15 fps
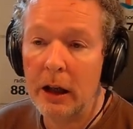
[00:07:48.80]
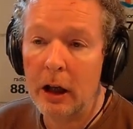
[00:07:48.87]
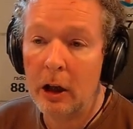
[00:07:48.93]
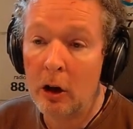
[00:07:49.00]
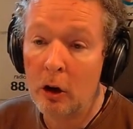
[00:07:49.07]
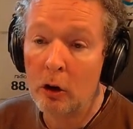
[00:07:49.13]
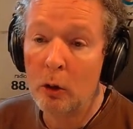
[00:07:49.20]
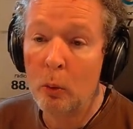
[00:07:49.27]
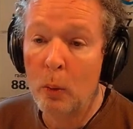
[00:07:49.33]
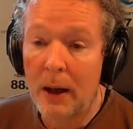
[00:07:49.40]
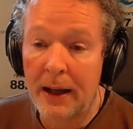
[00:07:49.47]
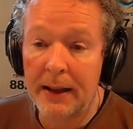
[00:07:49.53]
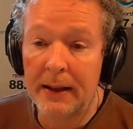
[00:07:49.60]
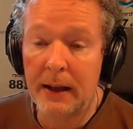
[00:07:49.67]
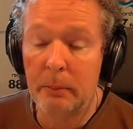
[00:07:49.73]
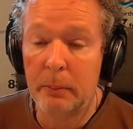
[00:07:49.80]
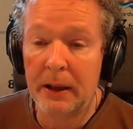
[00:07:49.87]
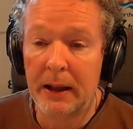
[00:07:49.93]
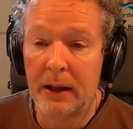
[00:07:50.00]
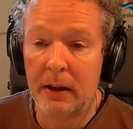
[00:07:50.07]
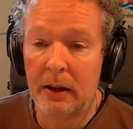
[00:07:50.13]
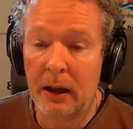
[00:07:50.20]
Along the way, they
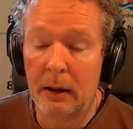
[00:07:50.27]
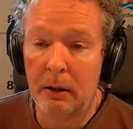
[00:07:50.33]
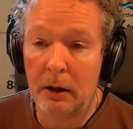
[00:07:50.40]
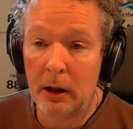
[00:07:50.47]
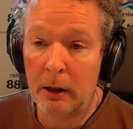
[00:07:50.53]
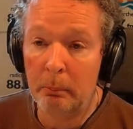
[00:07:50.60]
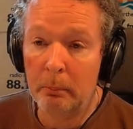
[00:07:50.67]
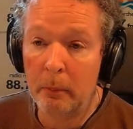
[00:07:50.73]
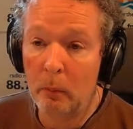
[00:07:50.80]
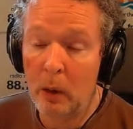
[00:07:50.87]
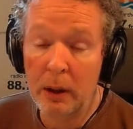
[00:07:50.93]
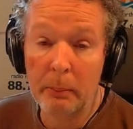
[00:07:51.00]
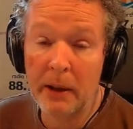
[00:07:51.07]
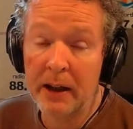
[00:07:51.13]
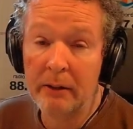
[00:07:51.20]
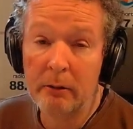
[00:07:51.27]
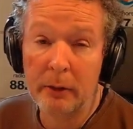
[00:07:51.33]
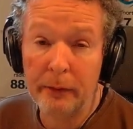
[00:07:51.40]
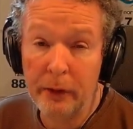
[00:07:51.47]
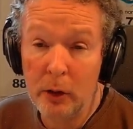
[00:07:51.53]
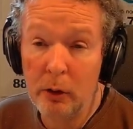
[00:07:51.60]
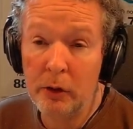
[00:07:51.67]
meet William Money
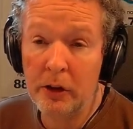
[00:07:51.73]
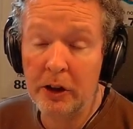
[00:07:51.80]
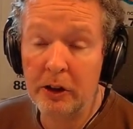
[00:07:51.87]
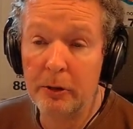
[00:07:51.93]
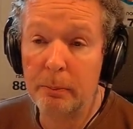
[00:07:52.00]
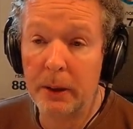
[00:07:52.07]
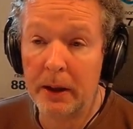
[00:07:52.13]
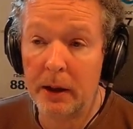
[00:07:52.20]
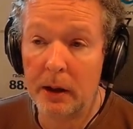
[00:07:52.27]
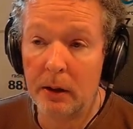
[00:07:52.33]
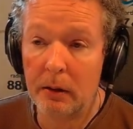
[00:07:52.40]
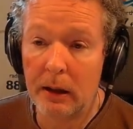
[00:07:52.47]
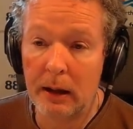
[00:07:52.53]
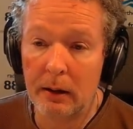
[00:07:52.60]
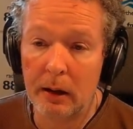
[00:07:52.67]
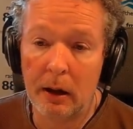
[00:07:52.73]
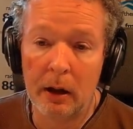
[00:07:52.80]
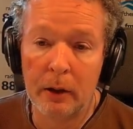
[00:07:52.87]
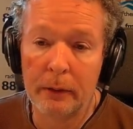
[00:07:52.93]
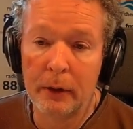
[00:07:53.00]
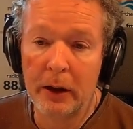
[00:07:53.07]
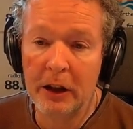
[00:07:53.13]
refuses, but
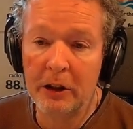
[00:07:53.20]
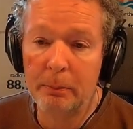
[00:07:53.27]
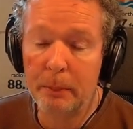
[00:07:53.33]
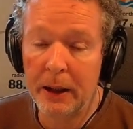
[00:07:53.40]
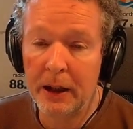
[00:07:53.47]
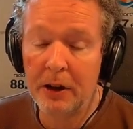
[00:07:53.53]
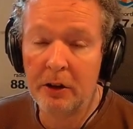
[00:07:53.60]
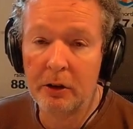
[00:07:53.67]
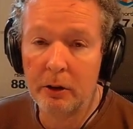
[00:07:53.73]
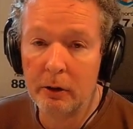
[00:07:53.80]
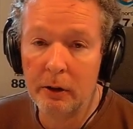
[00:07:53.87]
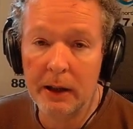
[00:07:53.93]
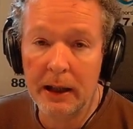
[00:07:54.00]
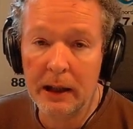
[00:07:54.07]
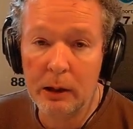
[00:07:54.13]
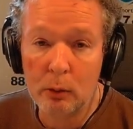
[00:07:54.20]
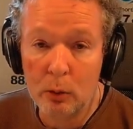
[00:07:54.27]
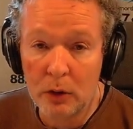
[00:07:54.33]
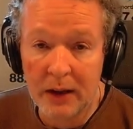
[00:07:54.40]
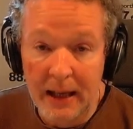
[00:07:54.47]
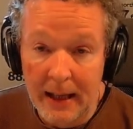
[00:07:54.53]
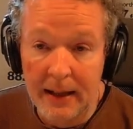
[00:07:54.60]
after his pigs are nearly all
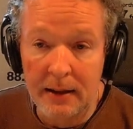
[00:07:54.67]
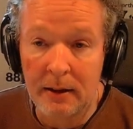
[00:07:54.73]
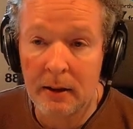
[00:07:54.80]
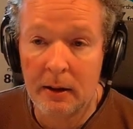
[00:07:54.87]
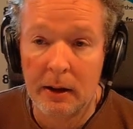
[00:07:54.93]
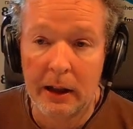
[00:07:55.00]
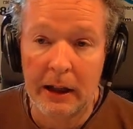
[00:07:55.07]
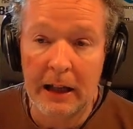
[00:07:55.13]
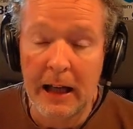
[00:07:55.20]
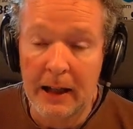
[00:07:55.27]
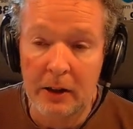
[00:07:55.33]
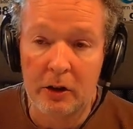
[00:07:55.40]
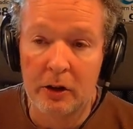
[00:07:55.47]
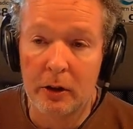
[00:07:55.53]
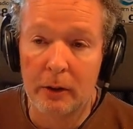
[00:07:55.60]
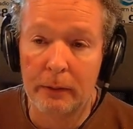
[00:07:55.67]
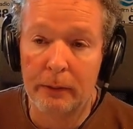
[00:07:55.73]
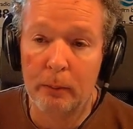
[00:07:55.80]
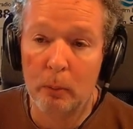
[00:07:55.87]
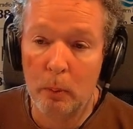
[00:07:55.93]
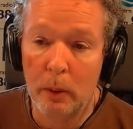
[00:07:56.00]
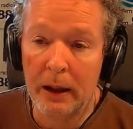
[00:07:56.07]
dead, he heads off
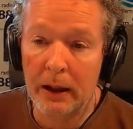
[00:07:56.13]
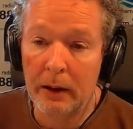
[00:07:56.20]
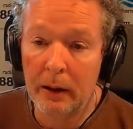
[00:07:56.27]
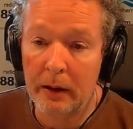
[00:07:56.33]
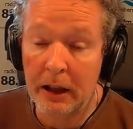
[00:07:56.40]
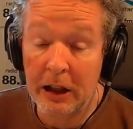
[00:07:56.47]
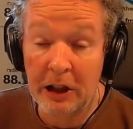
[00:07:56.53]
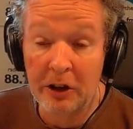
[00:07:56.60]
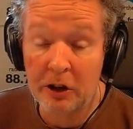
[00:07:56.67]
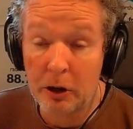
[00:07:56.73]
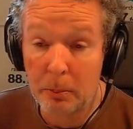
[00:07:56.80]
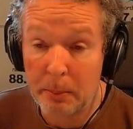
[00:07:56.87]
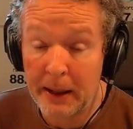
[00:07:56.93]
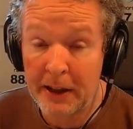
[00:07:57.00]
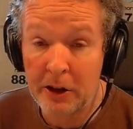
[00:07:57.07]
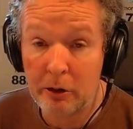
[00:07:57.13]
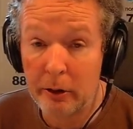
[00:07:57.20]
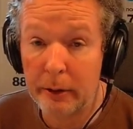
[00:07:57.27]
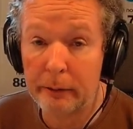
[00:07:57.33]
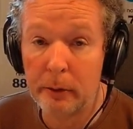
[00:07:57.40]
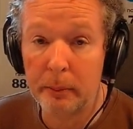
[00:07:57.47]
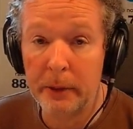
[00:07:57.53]
with his
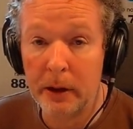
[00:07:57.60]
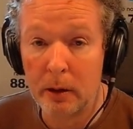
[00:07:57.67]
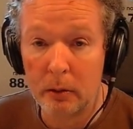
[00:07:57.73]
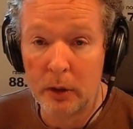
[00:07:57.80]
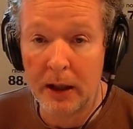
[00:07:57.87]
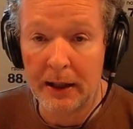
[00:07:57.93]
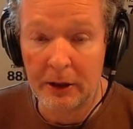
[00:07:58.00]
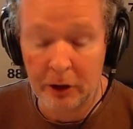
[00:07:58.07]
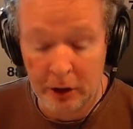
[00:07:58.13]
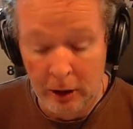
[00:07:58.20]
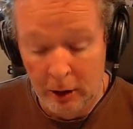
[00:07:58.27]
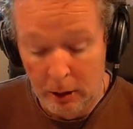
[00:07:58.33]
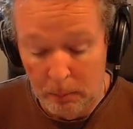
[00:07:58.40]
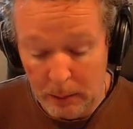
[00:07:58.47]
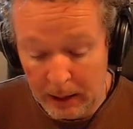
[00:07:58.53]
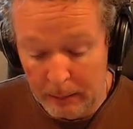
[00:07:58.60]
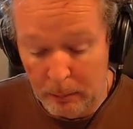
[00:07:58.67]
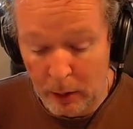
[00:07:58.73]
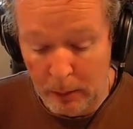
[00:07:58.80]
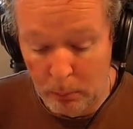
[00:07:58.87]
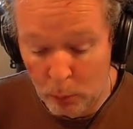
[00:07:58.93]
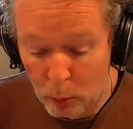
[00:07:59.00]
compatriot from the old days, played
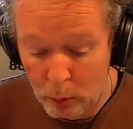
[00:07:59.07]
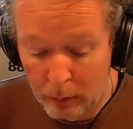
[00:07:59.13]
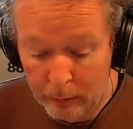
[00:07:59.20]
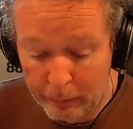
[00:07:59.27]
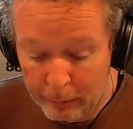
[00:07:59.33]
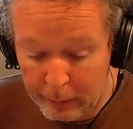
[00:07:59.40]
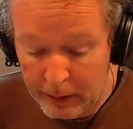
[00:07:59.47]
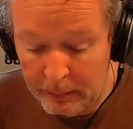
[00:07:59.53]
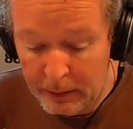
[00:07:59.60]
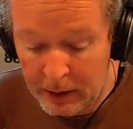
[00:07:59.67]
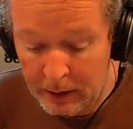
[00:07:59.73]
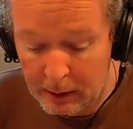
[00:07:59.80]
by Morgan Freeman.